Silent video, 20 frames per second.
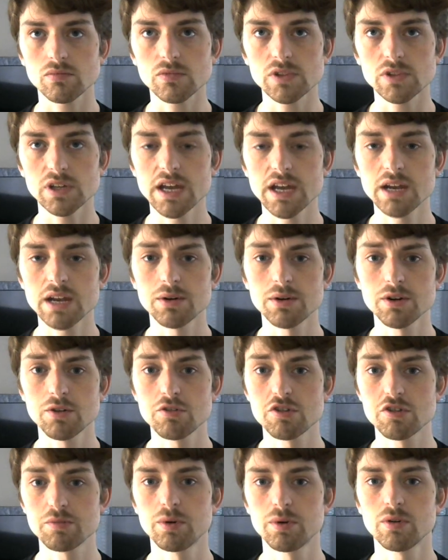Anyone who's
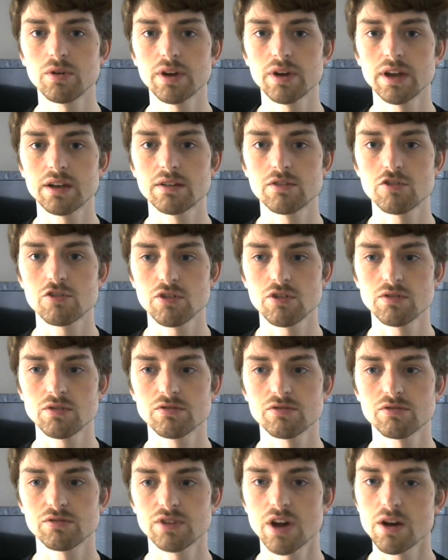supporting
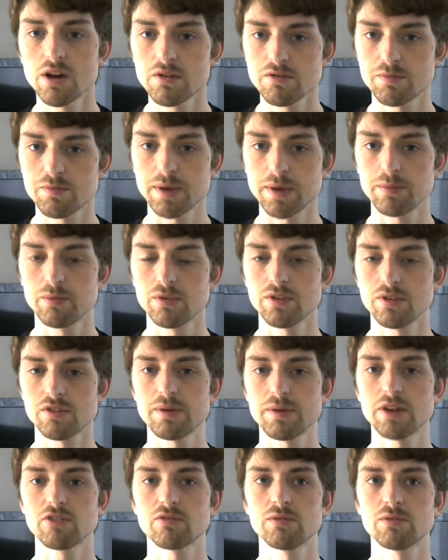students or knows people on the
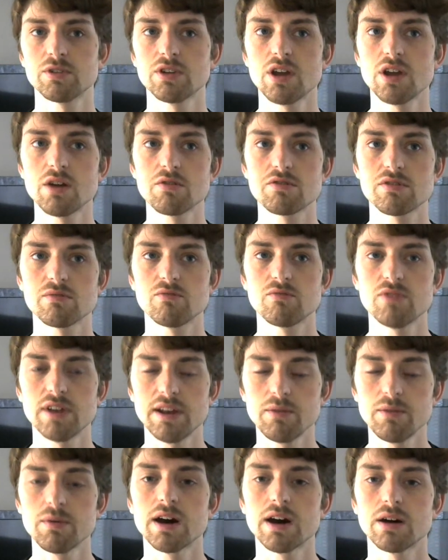spectrum who knows them really
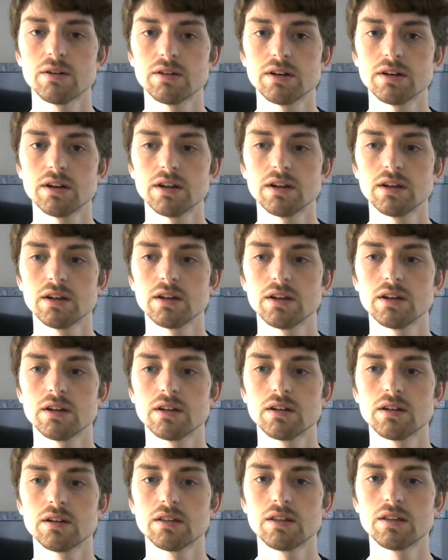well,
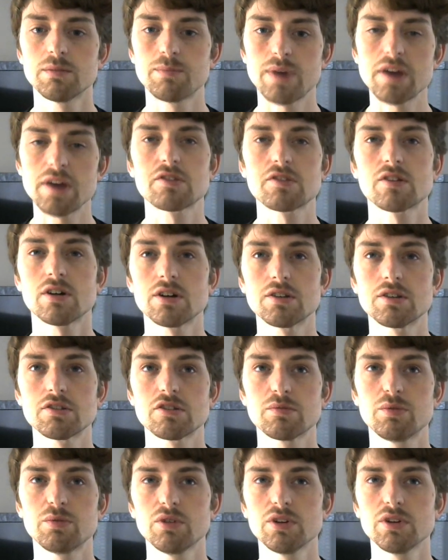the best kind of
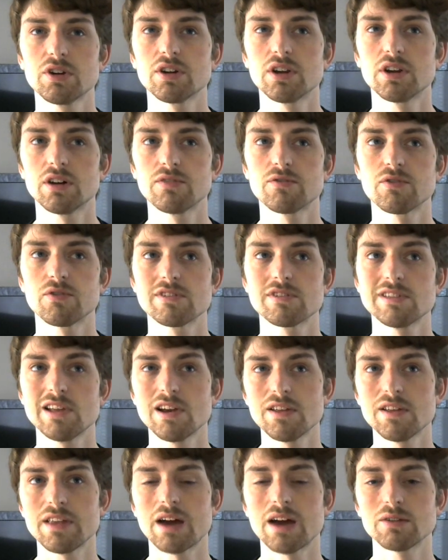support you can offer is
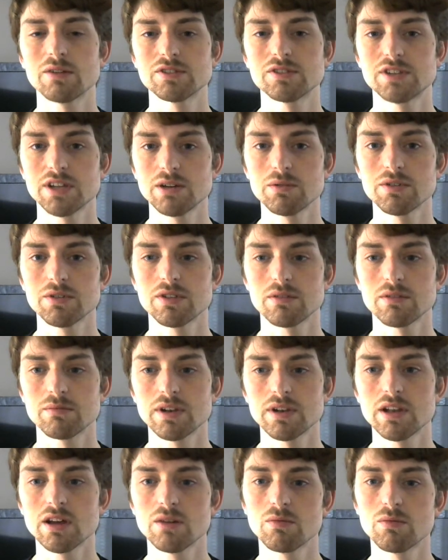learn how to deal with them
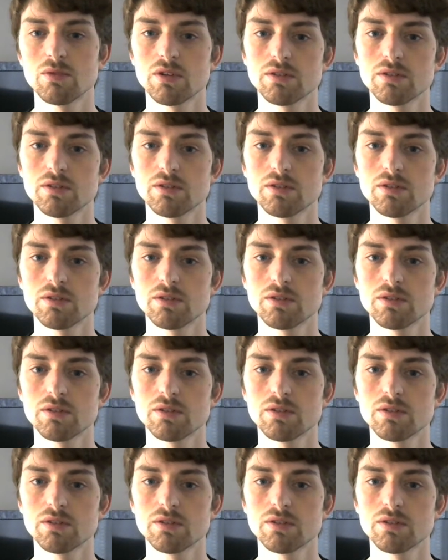and learn what